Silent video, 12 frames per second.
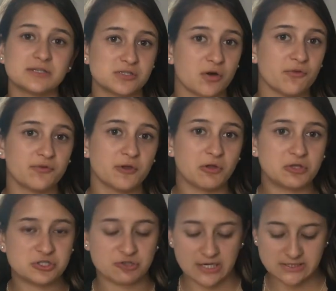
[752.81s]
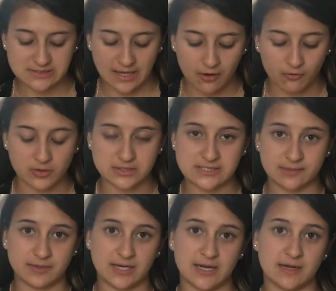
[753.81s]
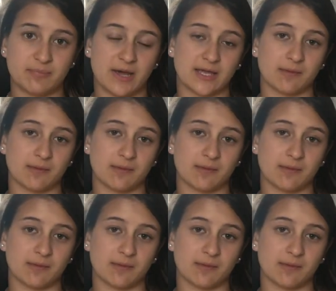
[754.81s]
don't feel stressed out or intimidated by